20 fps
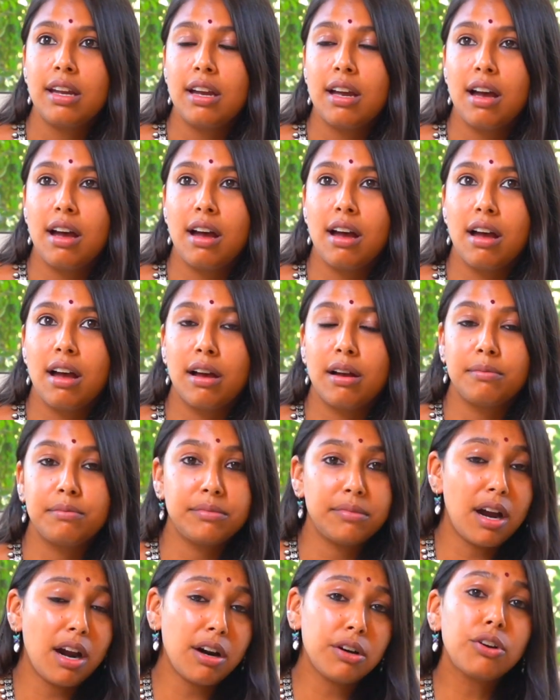
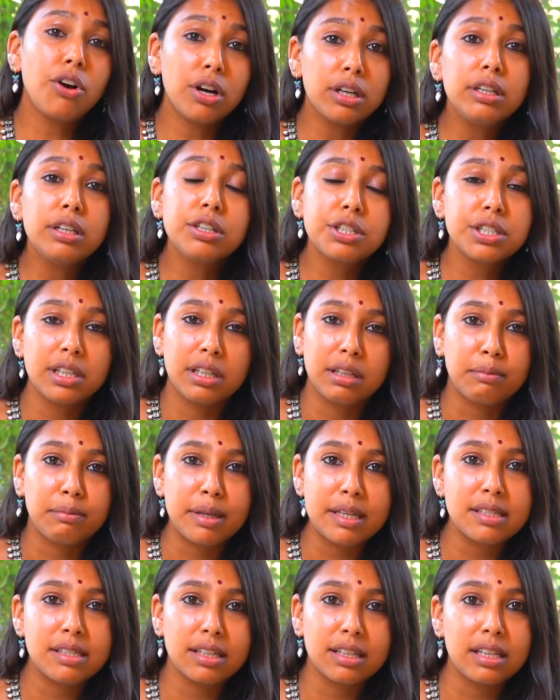Our cognition
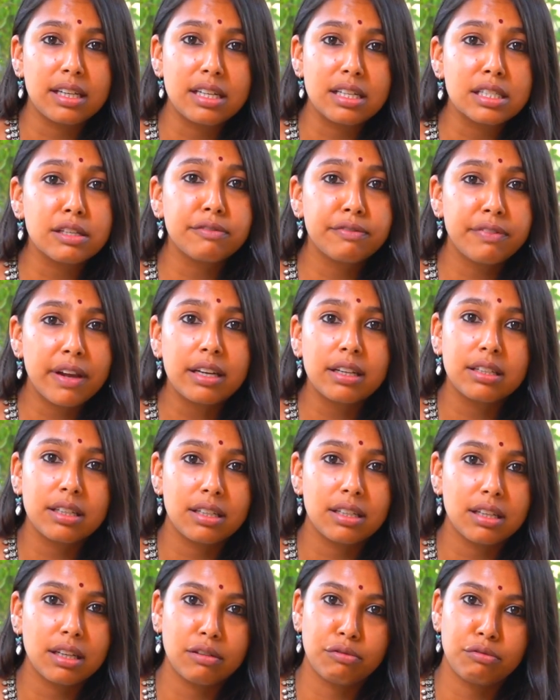basically is
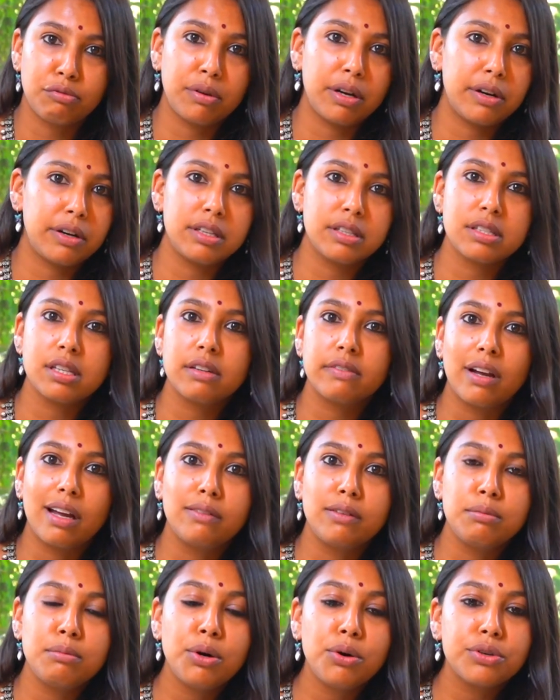affected if we're in
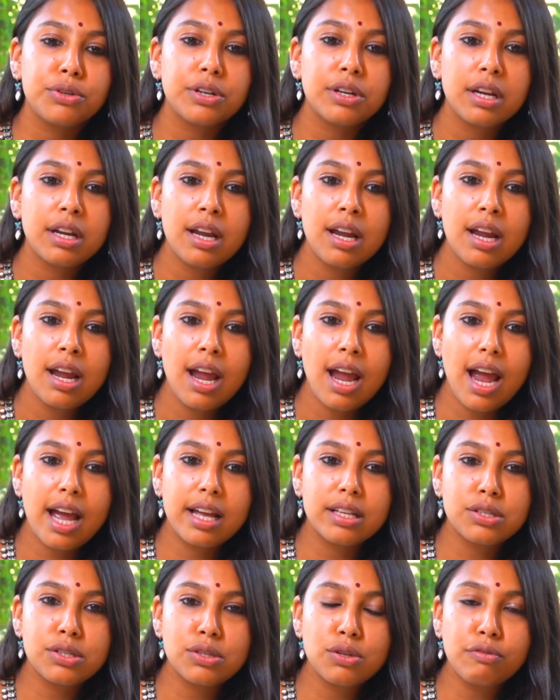survival mode.
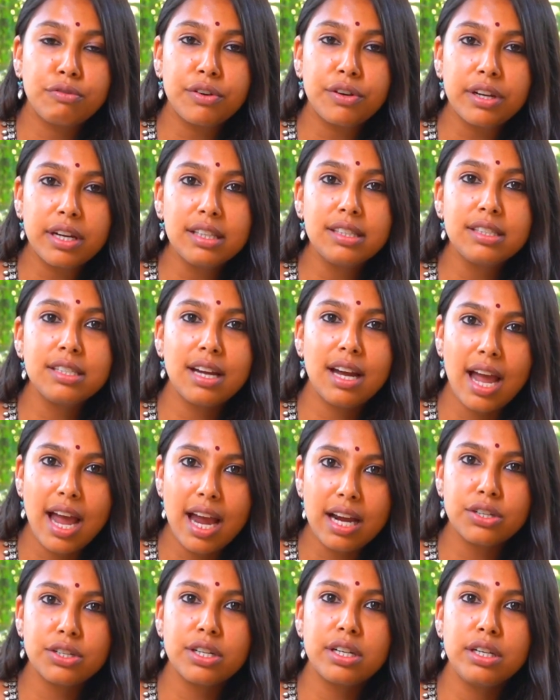And so for kids to
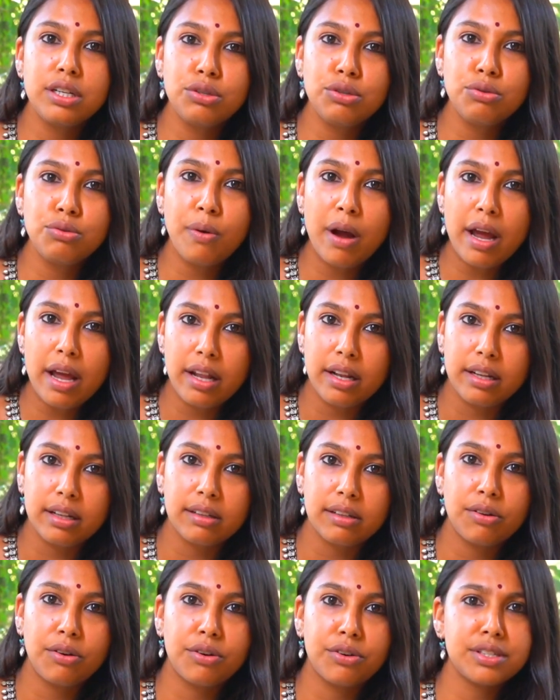actually do
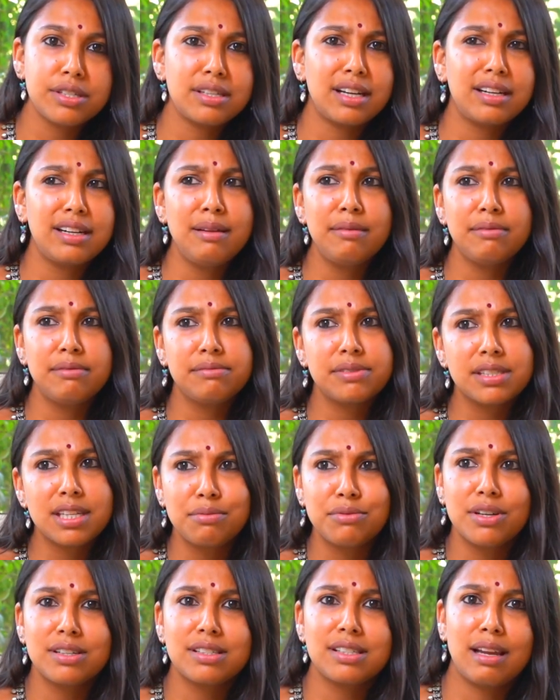well or study
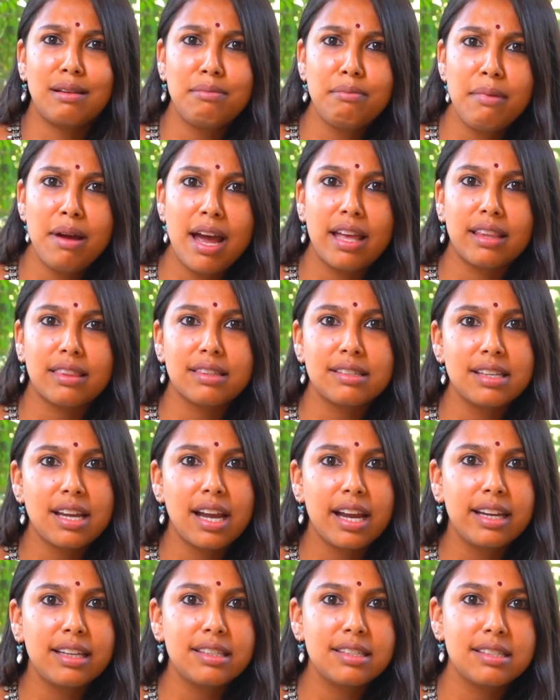subjects like math,
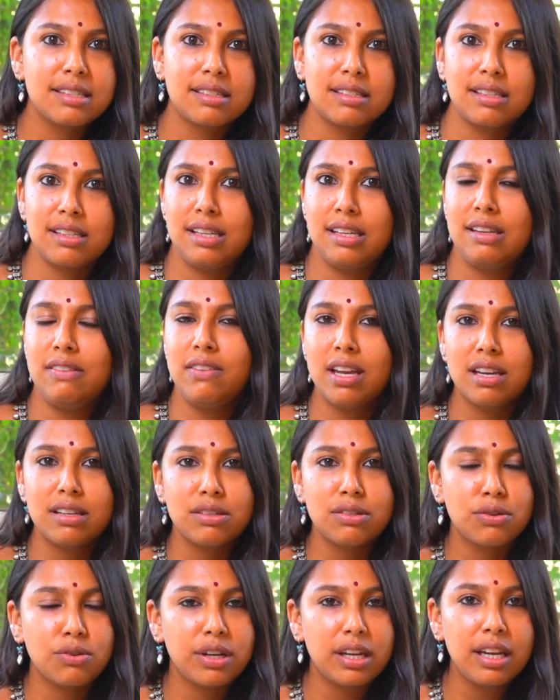science,
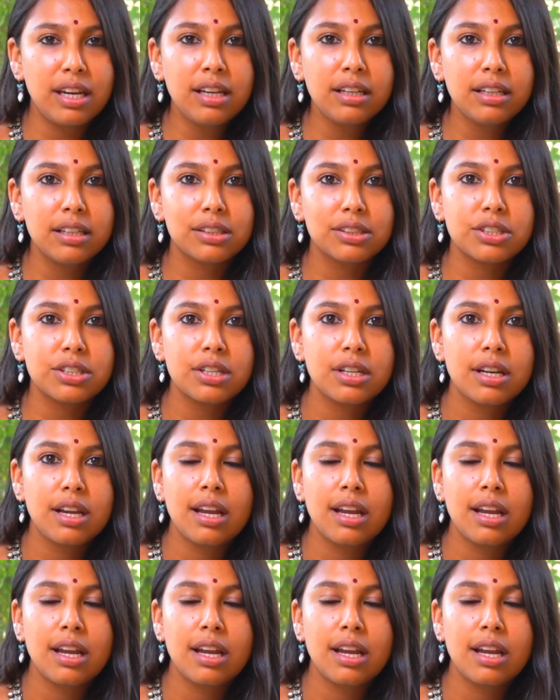EVS or English,